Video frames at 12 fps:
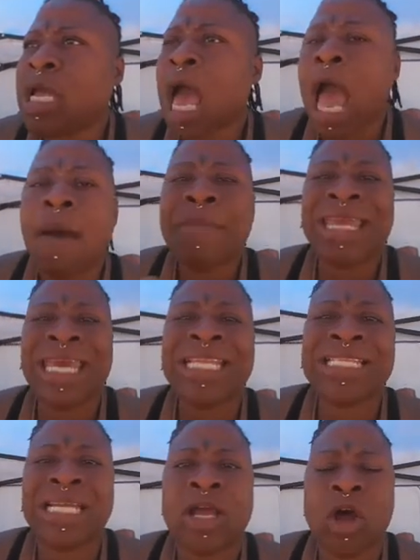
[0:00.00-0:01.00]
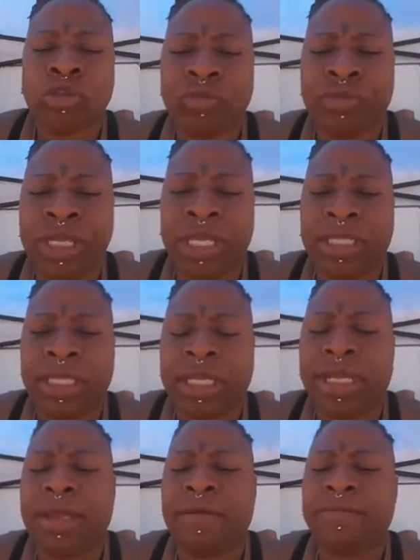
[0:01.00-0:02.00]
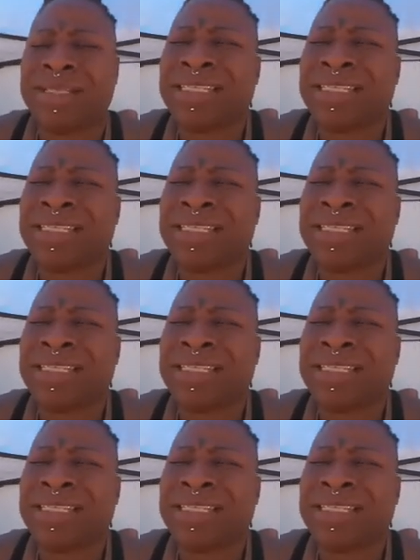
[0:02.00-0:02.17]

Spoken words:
gonna get into the Costa Rica thing now.